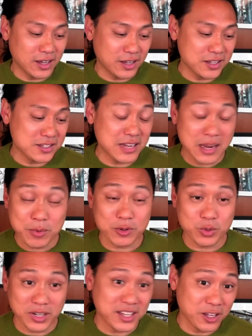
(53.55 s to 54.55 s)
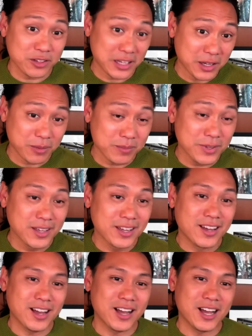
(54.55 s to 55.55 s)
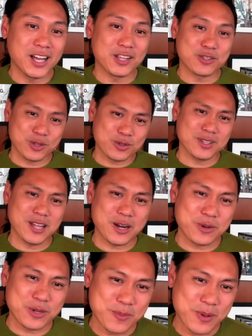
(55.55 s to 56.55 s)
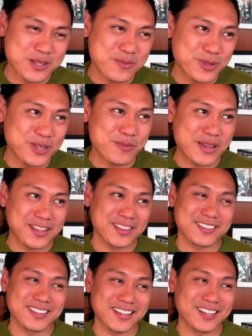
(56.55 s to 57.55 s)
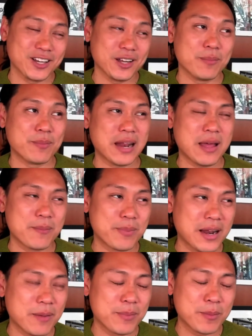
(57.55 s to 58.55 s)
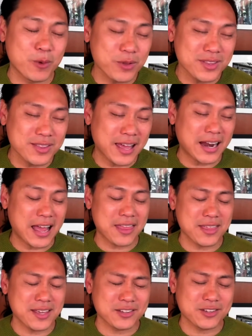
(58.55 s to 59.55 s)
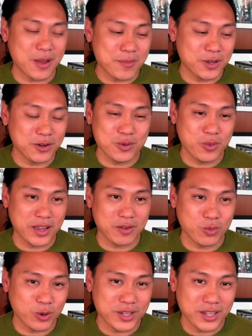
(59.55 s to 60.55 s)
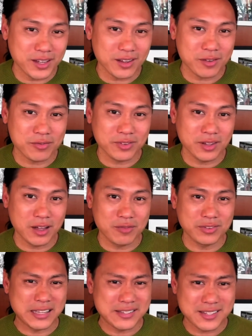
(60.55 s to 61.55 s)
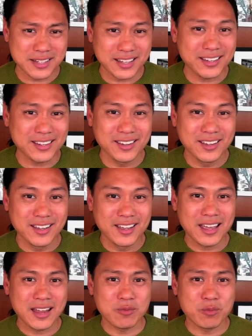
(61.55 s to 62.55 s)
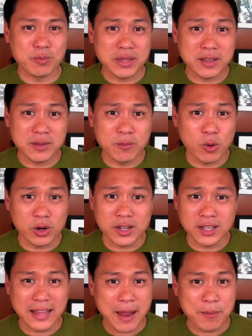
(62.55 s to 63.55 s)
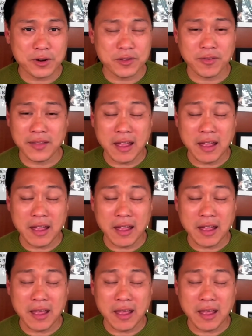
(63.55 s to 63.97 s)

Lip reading: his neighbors would have killed him. So there's a lot of responsibility making this thing good. But more than that, I think it taught me a new way of working, of listening and being more collaborative than